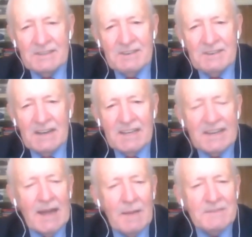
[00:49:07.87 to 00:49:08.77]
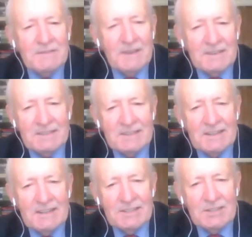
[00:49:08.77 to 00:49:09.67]
It's great having a captive
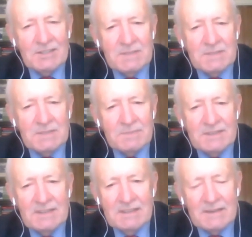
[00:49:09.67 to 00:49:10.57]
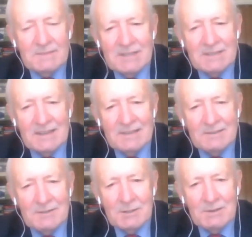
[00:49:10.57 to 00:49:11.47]
audience like you people. You see, I mean,
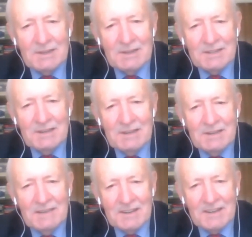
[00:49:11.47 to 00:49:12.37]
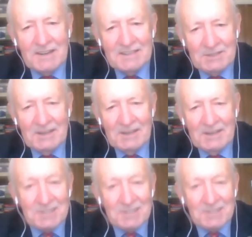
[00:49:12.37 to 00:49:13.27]
I don't know whether you leave or not, so
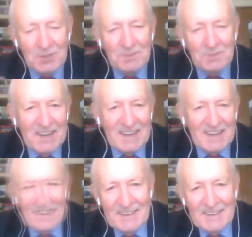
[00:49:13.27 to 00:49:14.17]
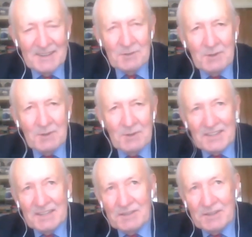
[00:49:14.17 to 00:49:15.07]
I just do my thing.
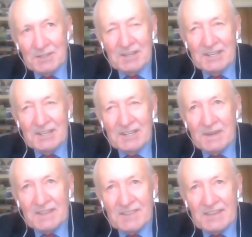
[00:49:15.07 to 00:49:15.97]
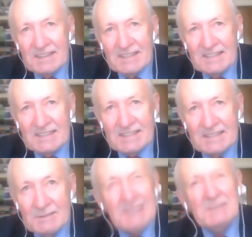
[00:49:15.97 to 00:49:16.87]
Whereas if you're doing it in person,
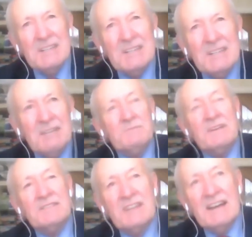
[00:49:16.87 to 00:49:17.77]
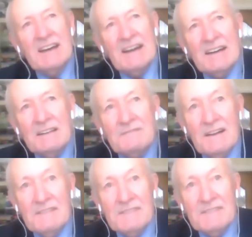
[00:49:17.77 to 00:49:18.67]
it's well. When I do it in person, I
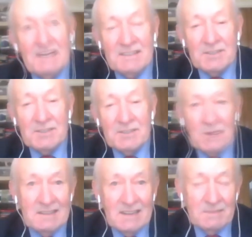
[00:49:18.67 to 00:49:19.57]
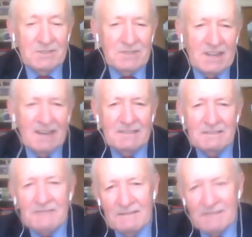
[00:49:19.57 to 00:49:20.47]
involve the audience quite a lot, but you
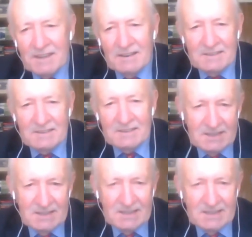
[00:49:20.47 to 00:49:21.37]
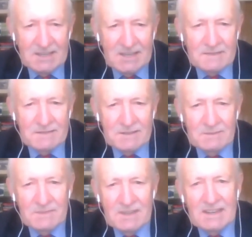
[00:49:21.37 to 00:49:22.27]
can't involve the audience in this type
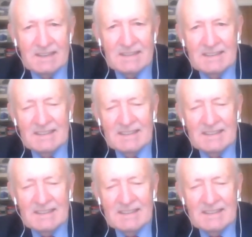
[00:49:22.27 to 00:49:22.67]
of Zoom thing.